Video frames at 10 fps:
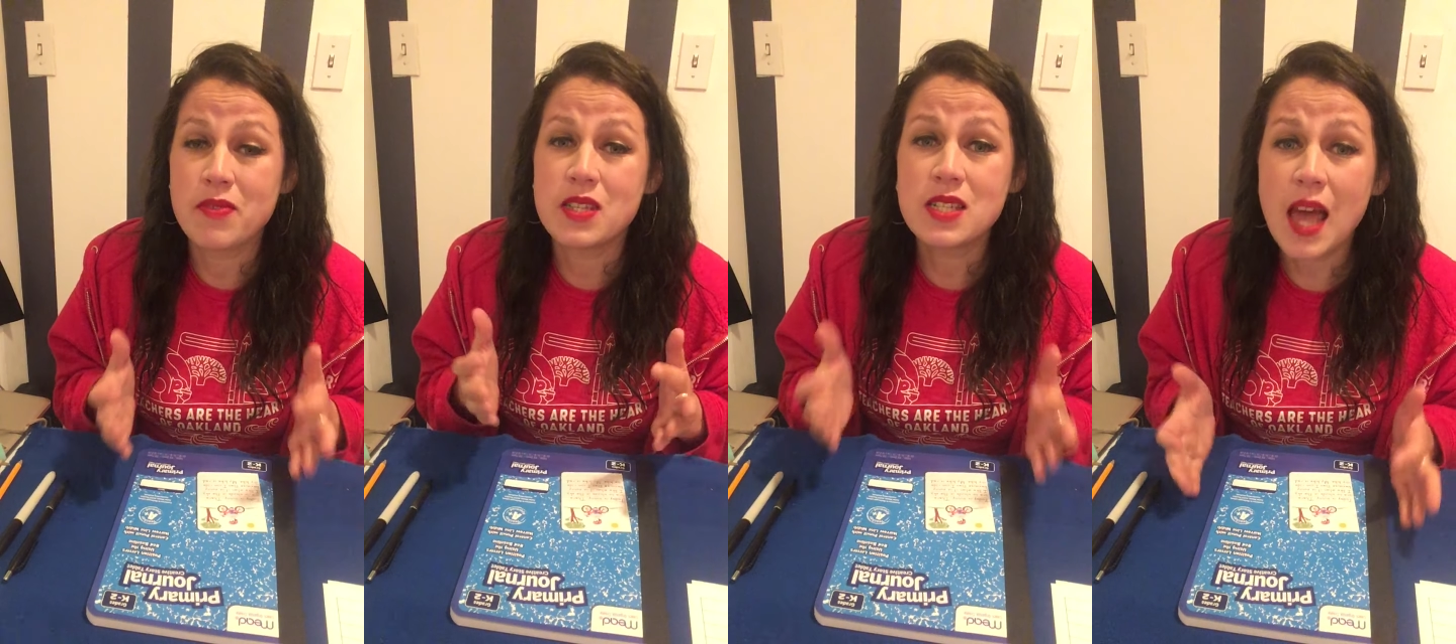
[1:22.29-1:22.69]

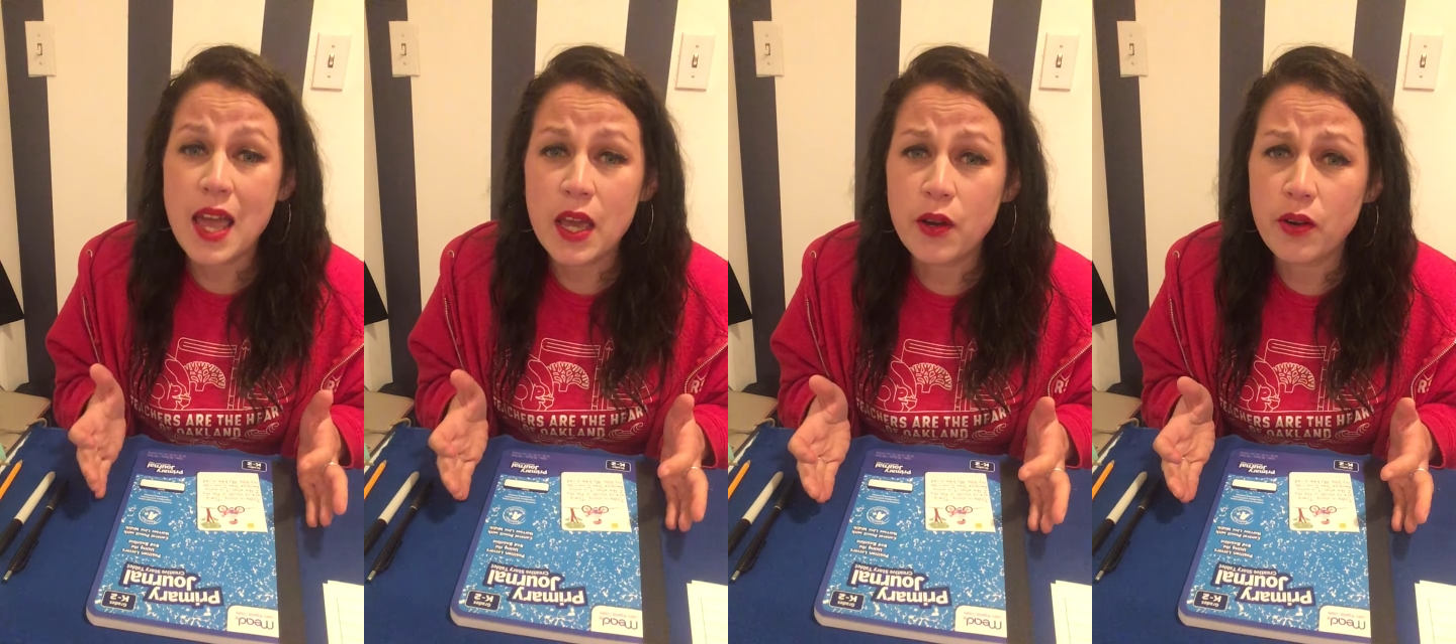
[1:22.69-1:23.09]
of the
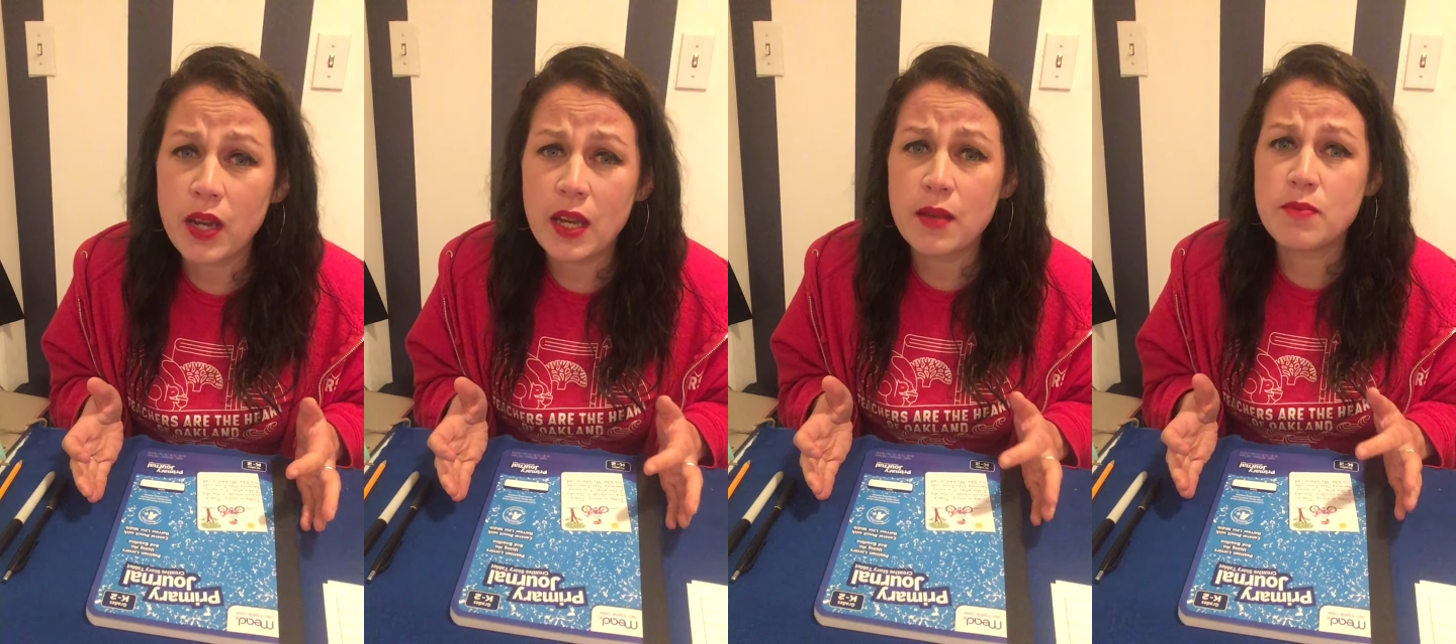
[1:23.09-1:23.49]

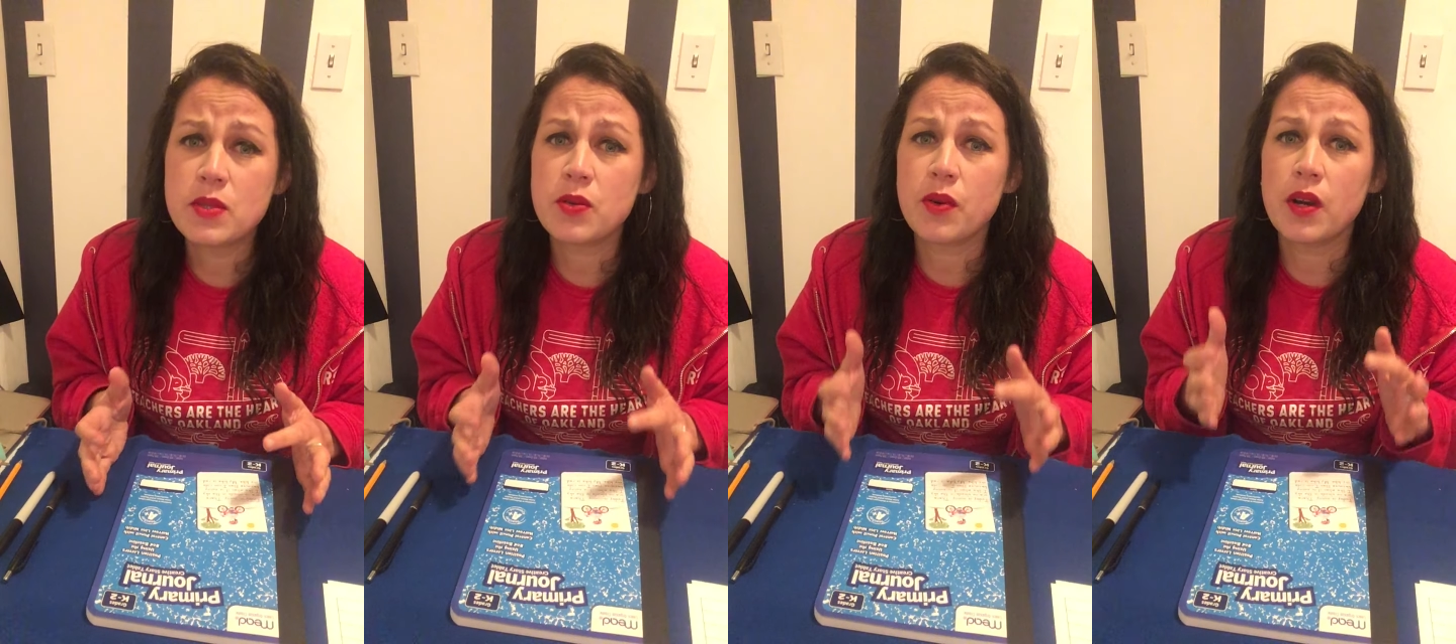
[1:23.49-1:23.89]

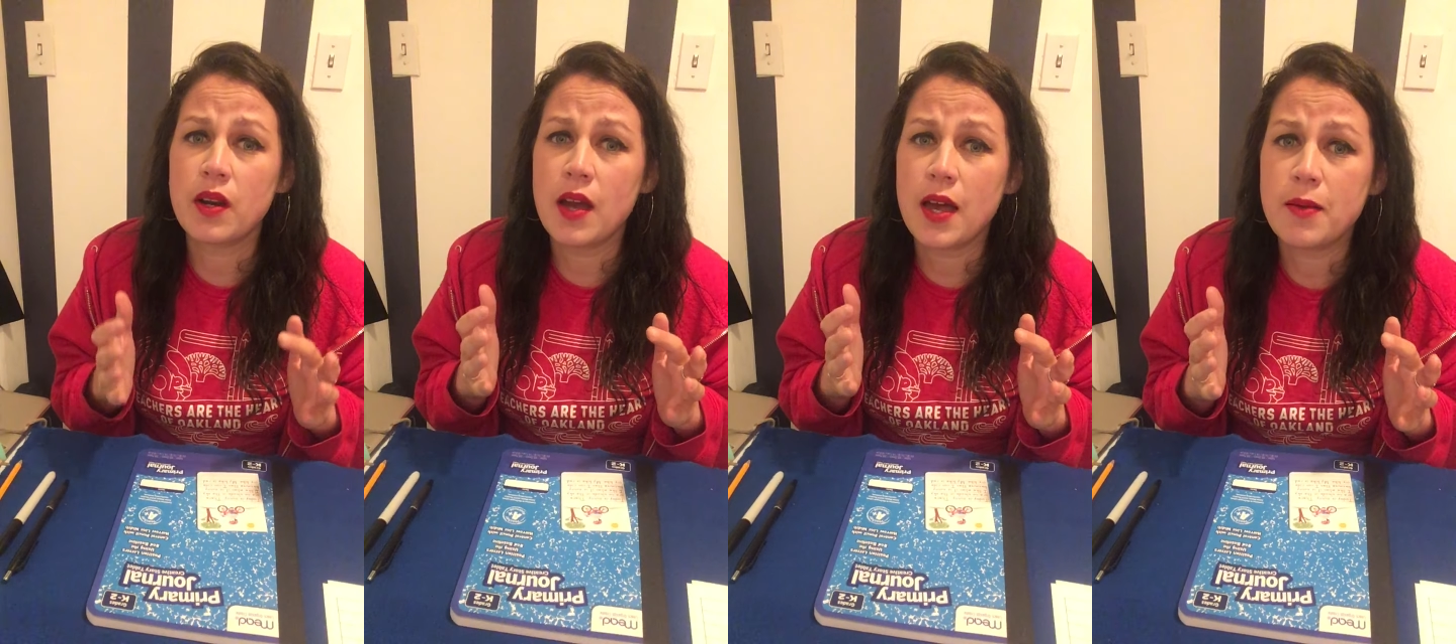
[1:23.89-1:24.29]
diagrams or